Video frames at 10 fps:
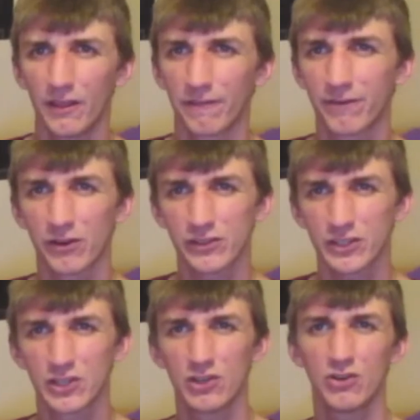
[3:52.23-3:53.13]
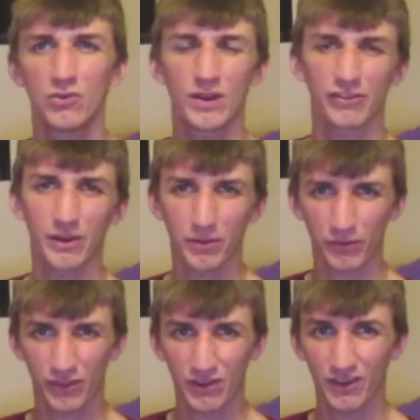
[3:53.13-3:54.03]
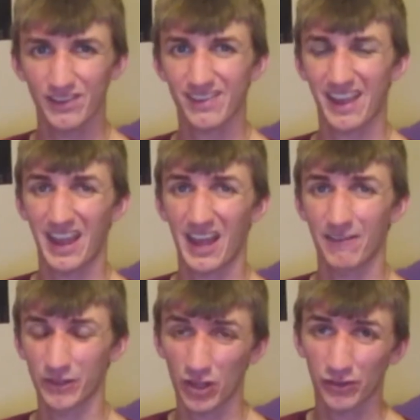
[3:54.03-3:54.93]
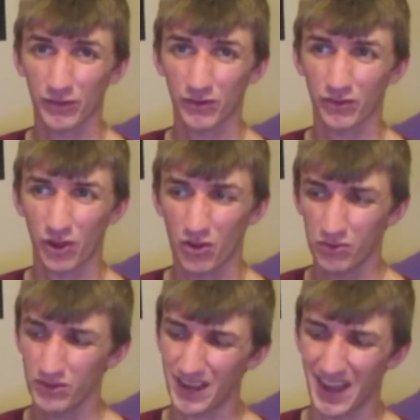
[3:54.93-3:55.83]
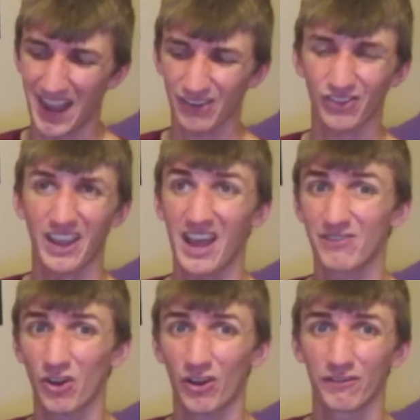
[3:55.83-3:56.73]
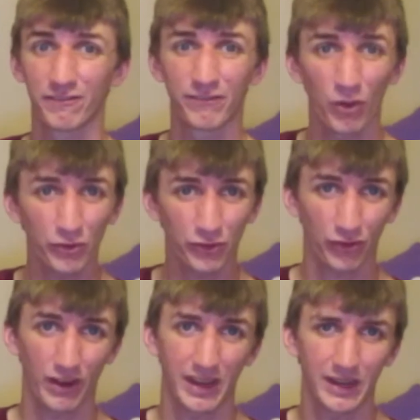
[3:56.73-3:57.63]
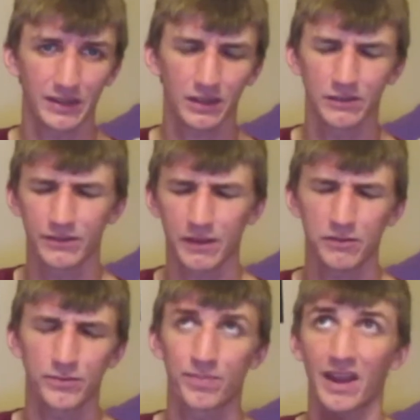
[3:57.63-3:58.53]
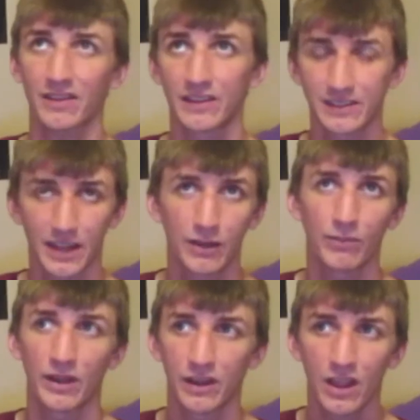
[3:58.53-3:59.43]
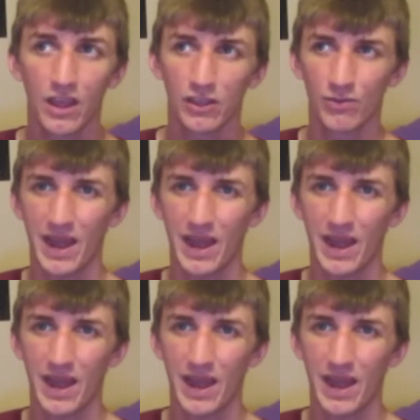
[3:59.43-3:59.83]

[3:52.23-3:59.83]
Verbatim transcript: The first two, Chamber of Secrets and Philosopher's Stone, I actually have on full screen, because that was back in the day when you